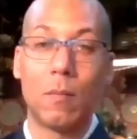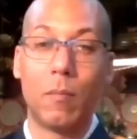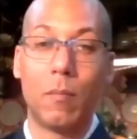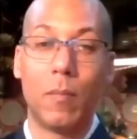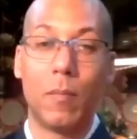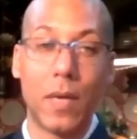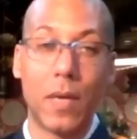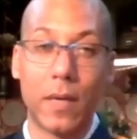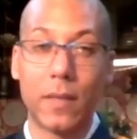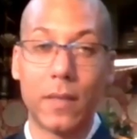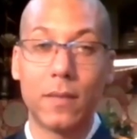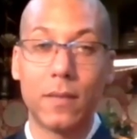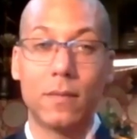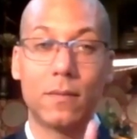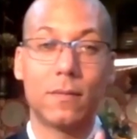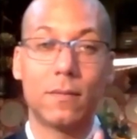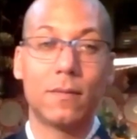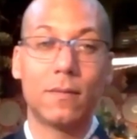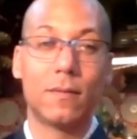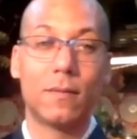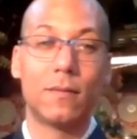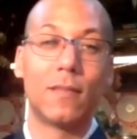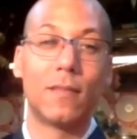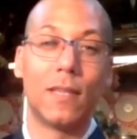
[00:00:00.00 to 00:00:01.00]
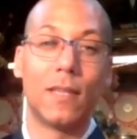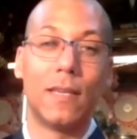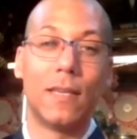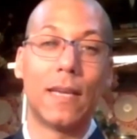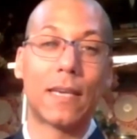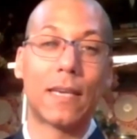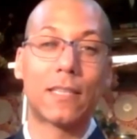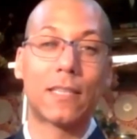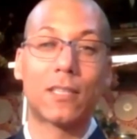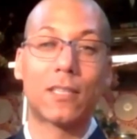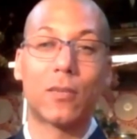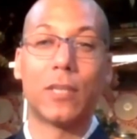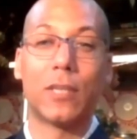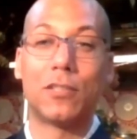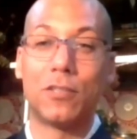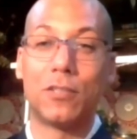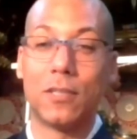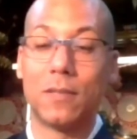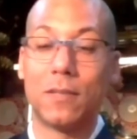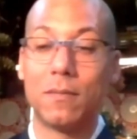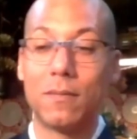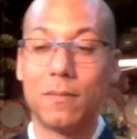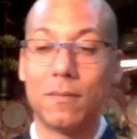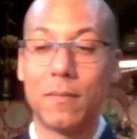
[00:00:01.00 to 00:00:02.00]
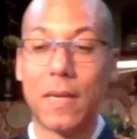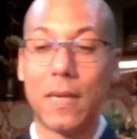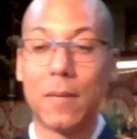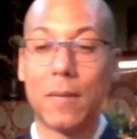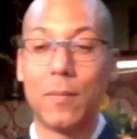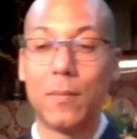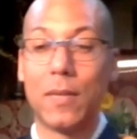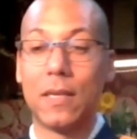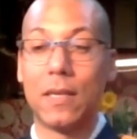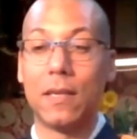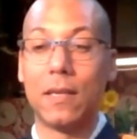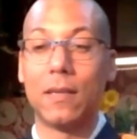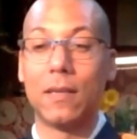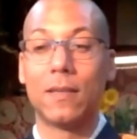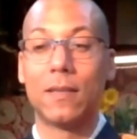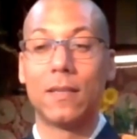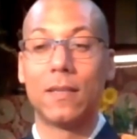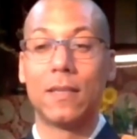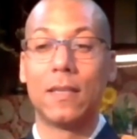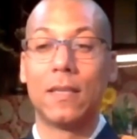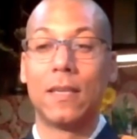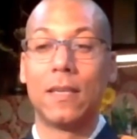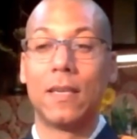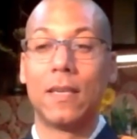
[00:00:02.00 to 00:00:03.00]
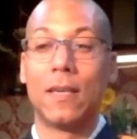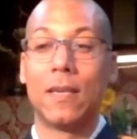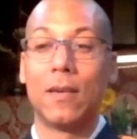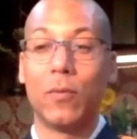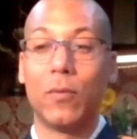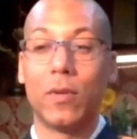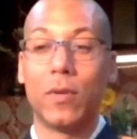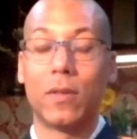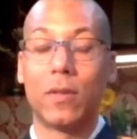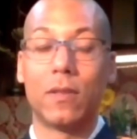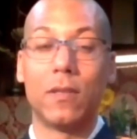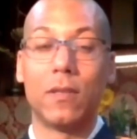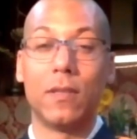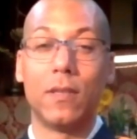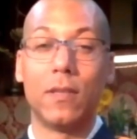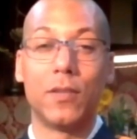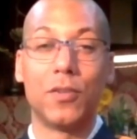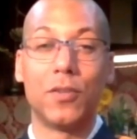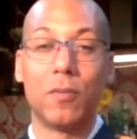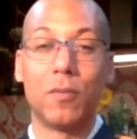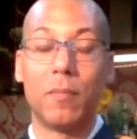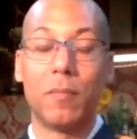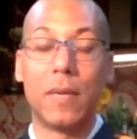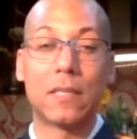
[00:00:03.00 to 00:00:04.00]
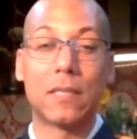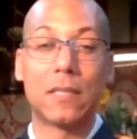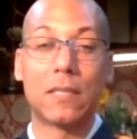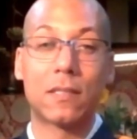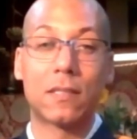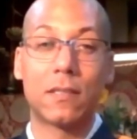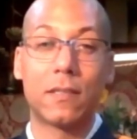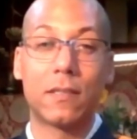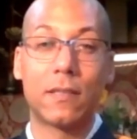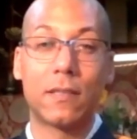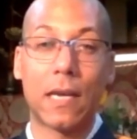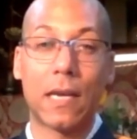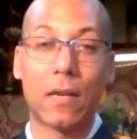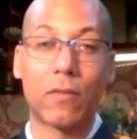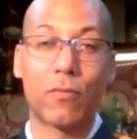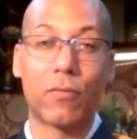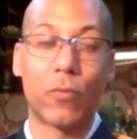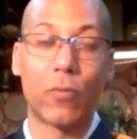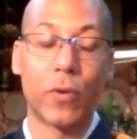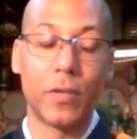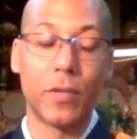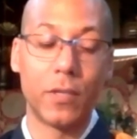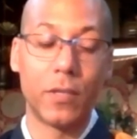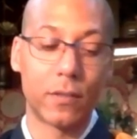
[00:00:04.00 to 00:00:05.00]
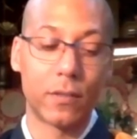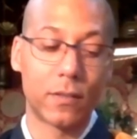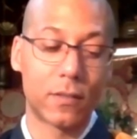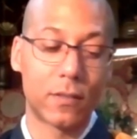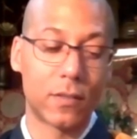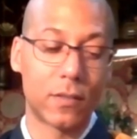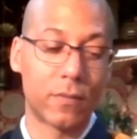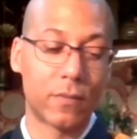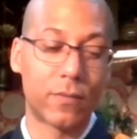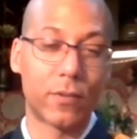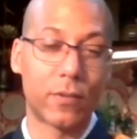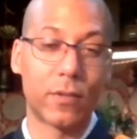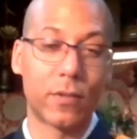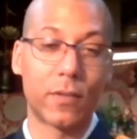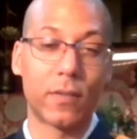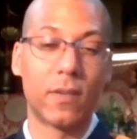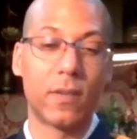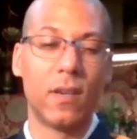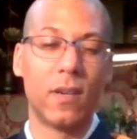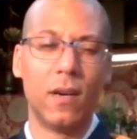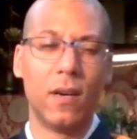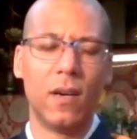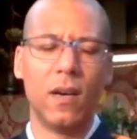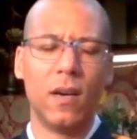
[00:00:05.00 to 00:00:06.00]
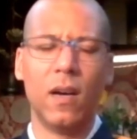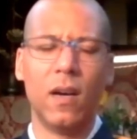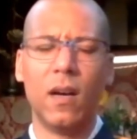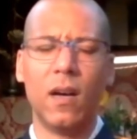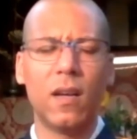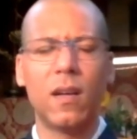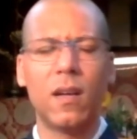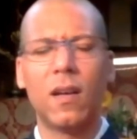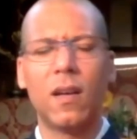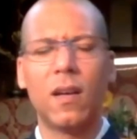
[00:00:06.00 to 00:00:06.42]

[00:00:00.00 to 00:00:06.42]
But the next question may be with your best California surfer, huh?